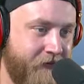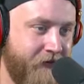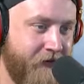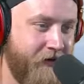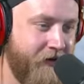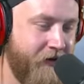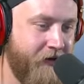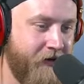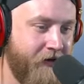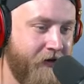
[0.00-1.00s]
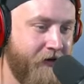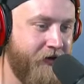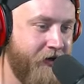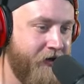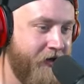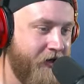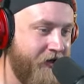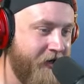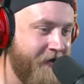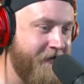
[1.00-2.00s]
Yeet. Shh,
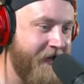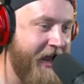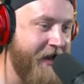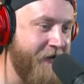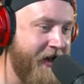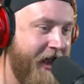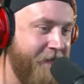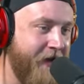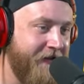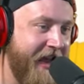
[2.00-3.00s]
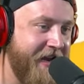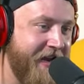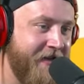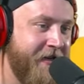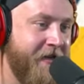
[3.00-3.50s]
shh, shh, aim it, aim it, land it.